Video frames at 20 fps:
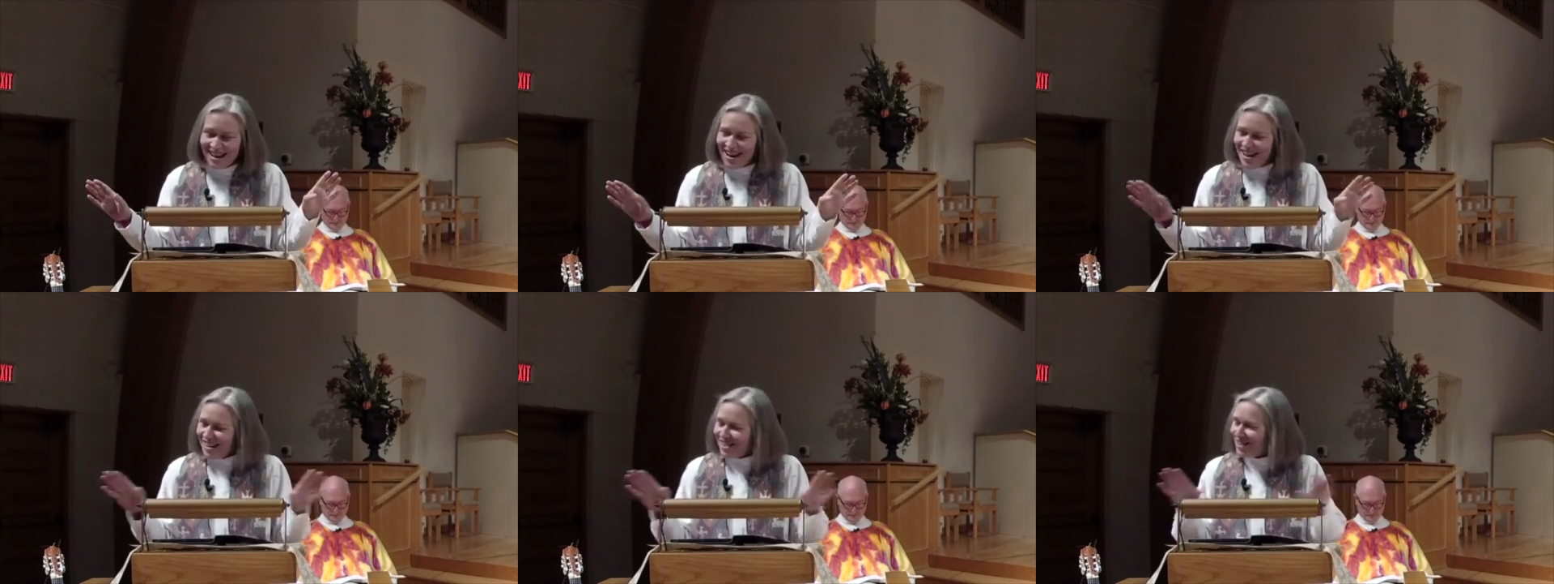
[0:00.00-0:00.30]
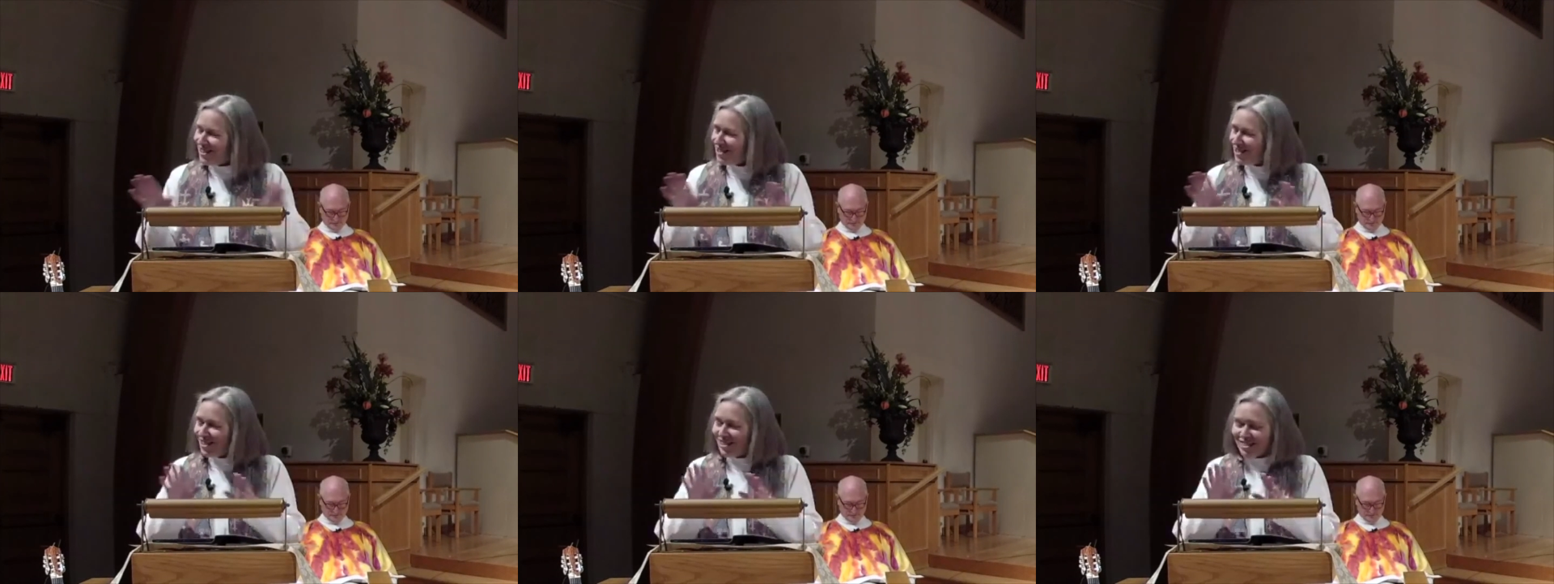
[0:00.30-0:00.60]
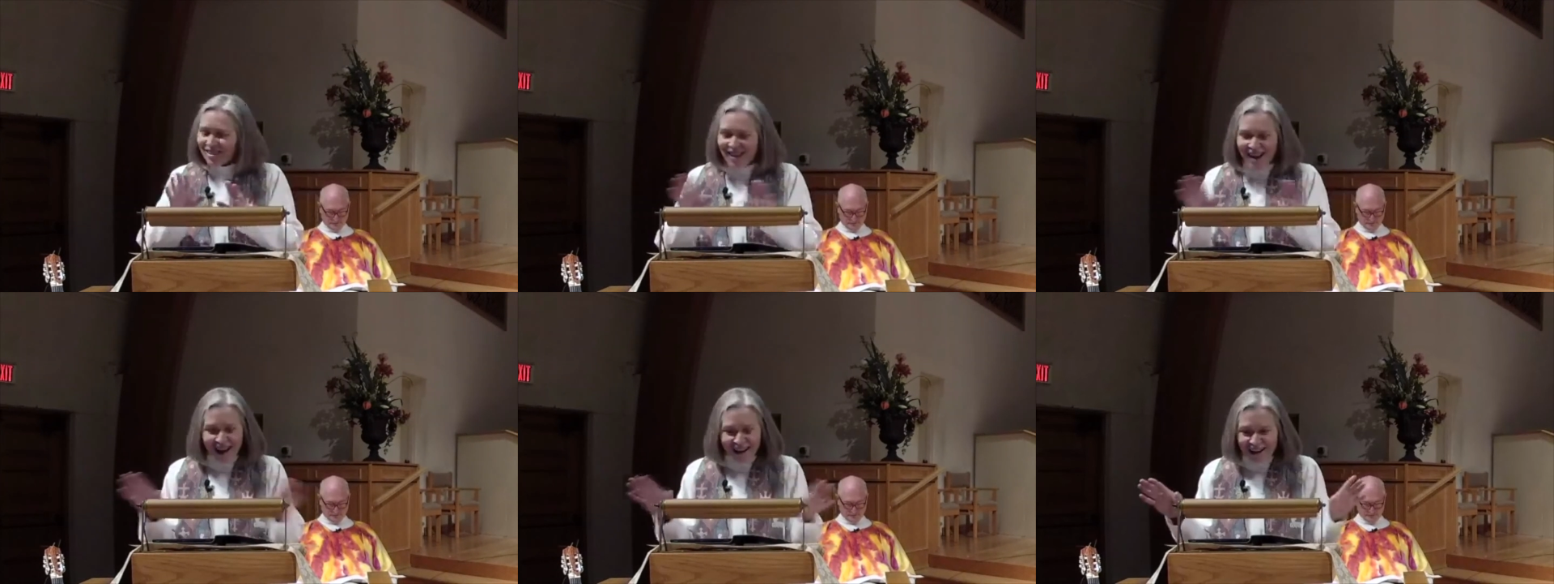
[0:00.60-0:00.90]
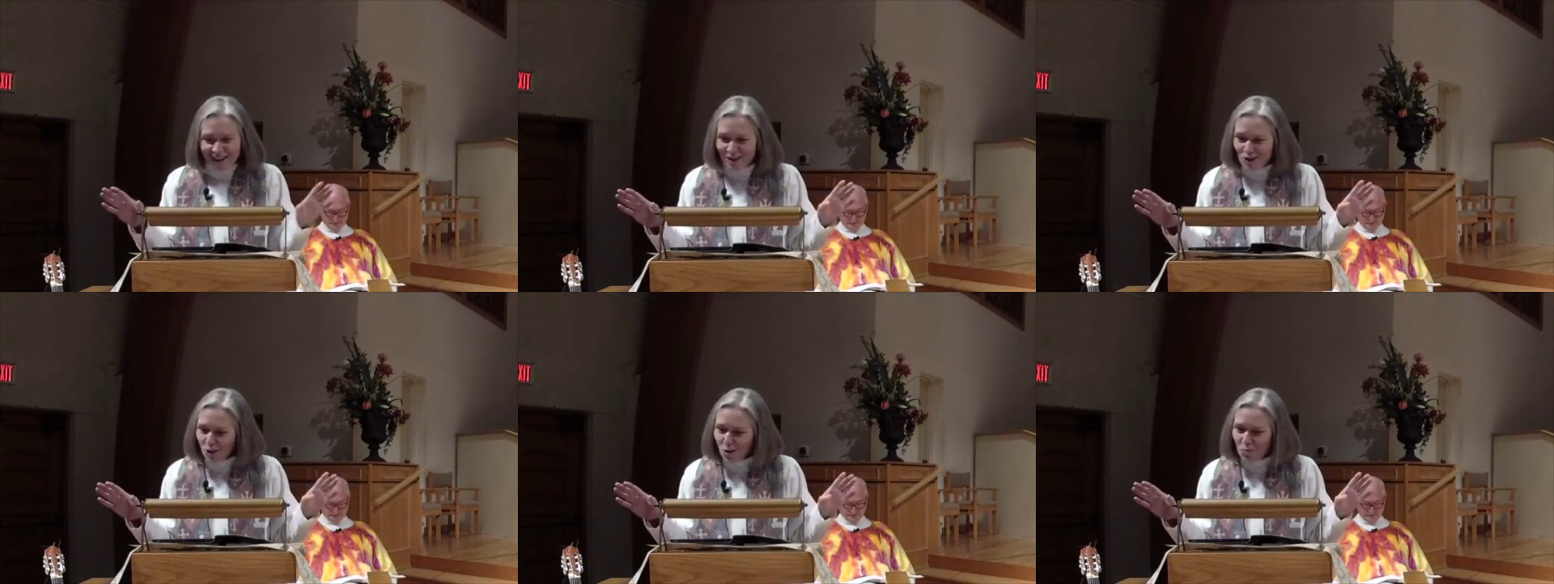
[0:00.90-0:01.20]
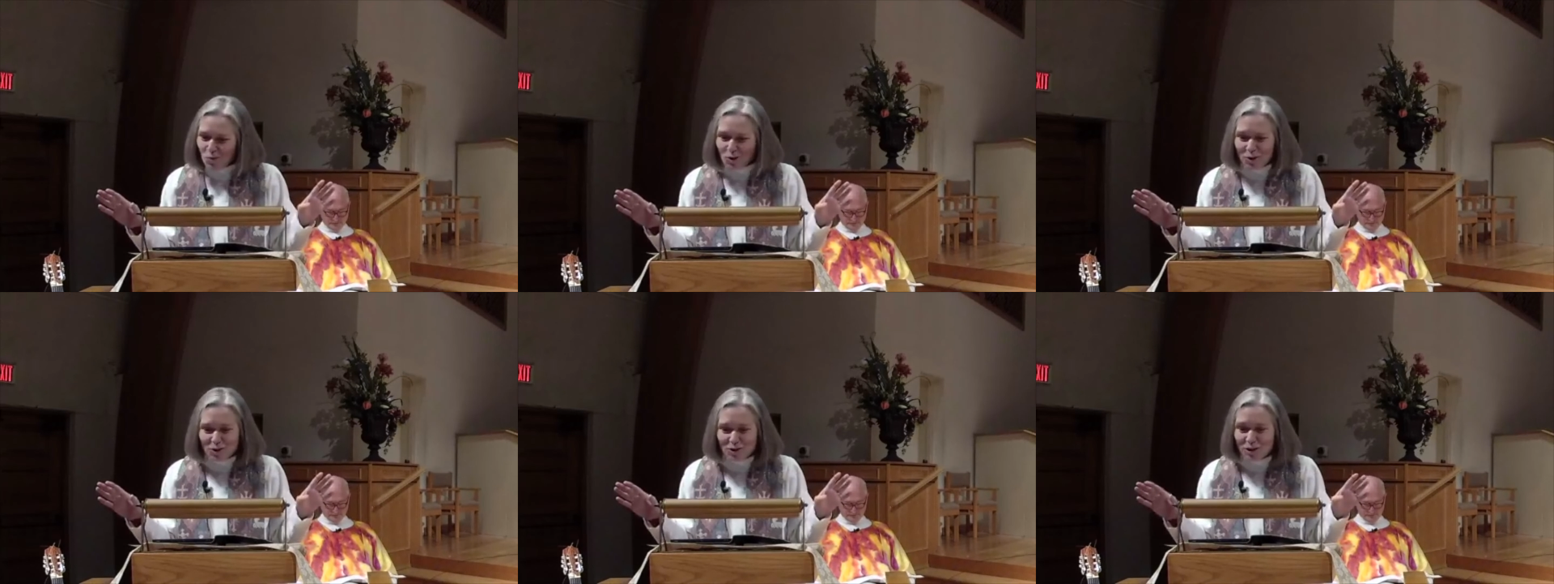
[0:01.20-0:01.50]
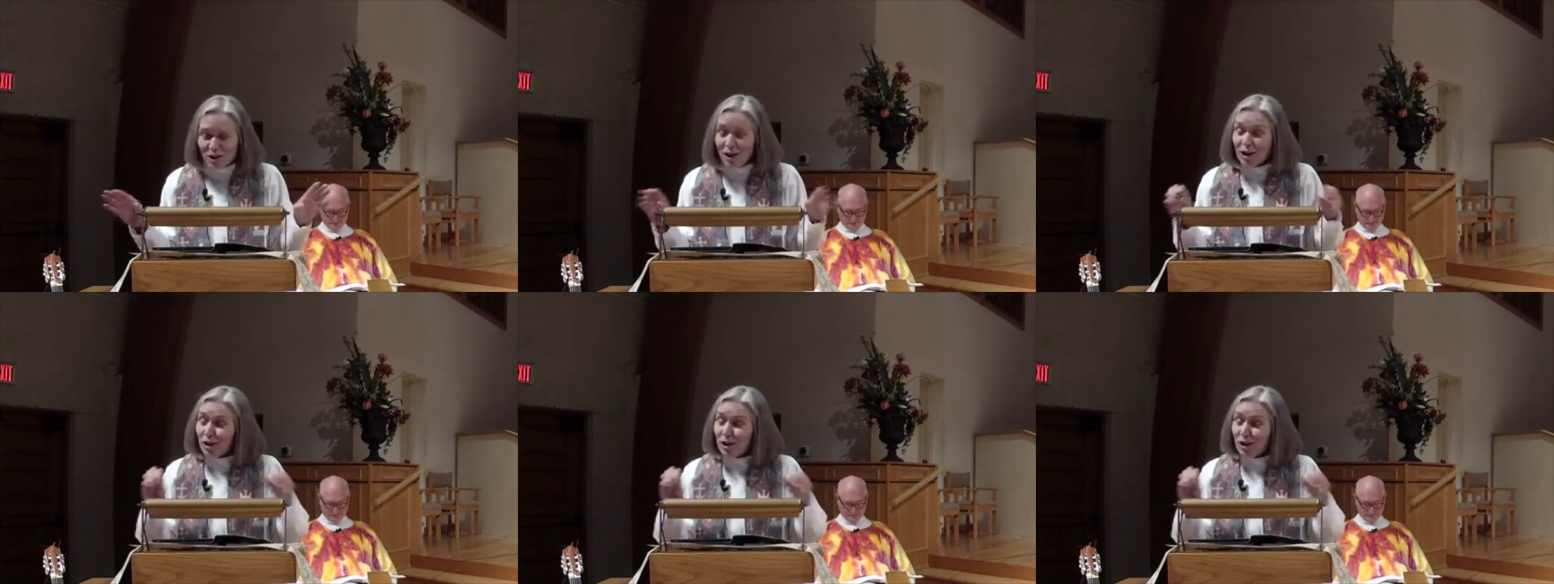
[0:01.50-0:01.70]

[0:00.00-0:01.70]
There's a lot of hubris